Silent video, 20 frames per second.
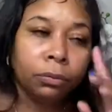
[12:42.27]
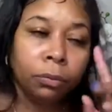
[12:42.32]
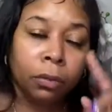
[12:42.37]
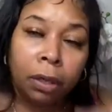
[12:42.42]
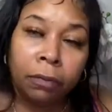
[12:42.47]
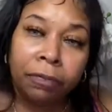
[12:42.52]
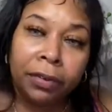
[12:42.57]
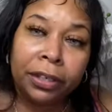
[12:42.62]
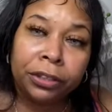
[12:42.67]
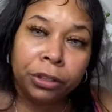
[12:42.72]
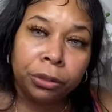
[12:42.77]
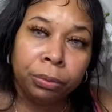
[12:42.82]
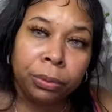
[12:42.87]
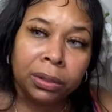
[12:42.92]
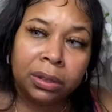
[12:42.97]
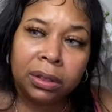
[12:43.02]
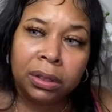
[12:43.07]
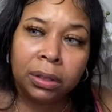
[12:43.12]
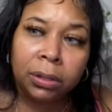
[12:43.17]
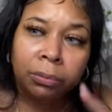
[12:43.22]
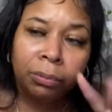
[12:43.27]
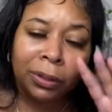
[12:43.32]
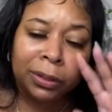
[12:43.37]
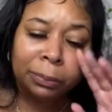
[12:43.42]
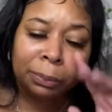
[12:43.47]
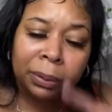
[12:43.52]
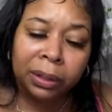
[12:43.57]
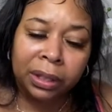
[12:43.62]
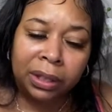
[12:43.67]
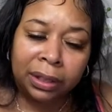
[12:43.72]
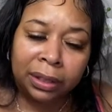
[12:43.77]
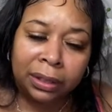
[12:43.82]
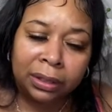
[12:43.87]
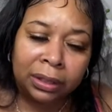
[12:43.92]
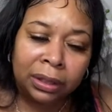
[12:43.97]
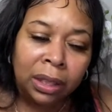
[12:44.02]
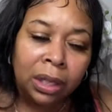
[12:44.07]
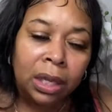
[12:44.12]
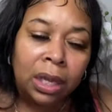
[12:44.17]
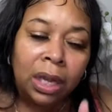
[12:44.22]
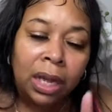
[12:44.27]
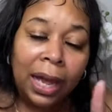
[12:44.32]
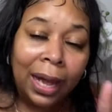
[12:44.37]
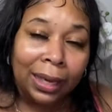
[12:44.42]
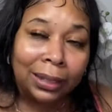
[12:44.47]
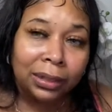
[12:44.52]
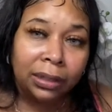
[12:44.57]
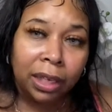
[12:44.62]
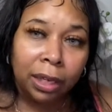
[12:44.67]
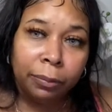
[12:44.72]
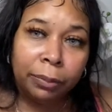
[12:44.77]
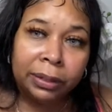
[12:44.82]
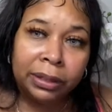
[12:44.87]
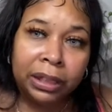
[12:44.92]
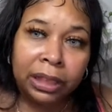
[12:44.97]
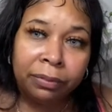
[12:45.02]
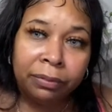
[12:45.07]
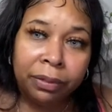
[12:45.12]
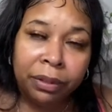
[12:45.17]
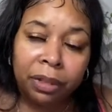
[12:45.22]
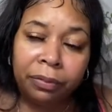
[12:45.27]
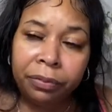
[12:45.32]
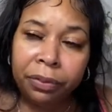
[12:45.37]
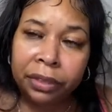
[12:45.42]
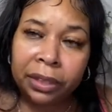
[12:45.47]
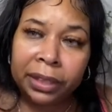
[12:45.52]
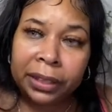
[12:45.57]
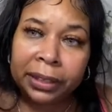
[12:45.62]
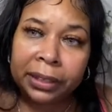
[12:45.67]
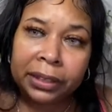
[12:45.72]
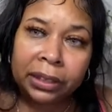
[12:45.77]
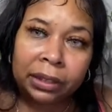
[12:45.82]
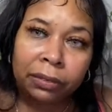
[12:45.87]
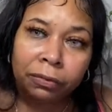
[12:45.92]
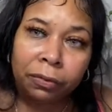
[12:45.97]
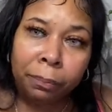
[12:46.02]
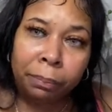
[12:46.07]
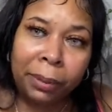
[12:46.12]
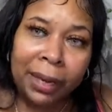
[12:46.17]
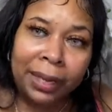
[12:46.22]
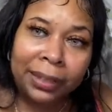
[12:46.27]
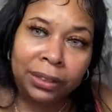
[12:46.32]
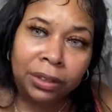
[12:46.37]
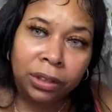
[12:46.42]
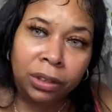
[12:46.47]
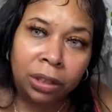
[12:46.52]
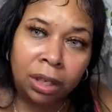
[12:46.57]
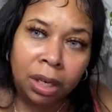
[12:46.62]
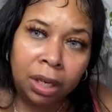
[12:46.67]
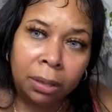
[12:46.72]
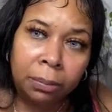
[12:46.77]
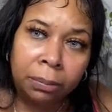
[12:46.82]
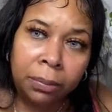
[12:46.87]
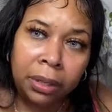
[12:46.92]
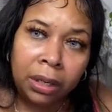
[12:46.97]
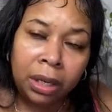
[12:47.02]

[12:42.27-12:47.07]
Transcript: a facial routine was because I started receiving different things from BoxyCharm.